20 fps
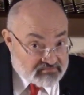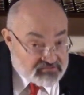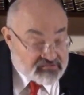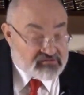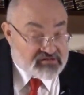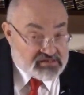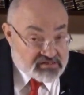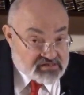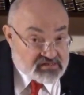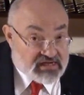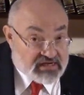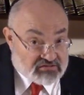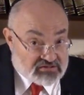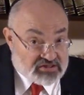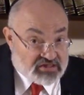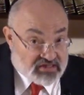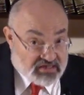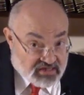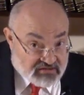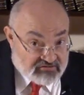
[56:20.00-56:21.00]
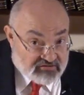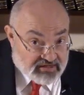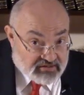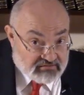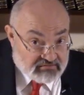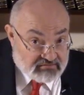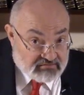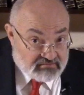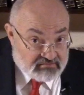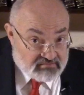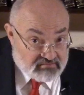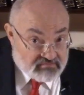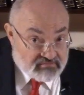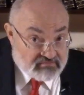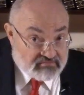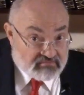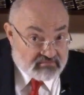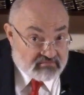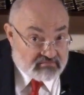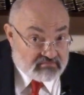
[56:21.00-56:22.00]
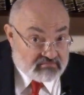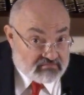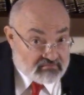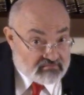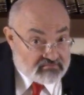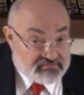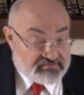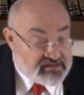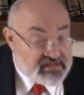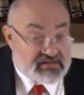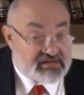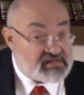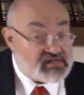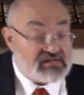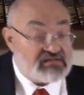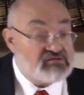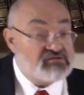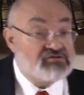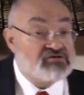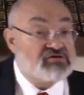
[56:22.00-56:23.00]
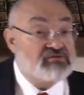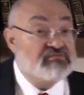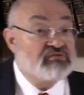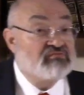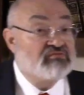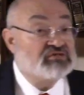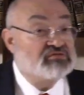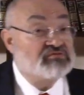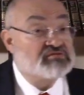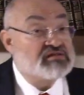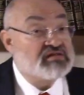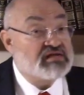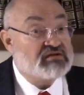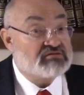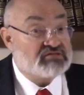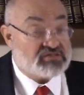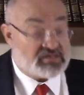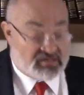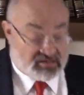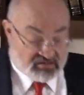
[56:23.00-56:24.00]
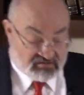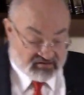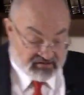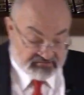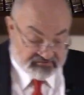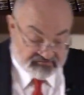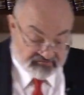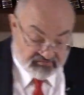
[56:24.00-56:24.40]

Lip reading: which is the language of the country. They did not use German, which was the language of the country.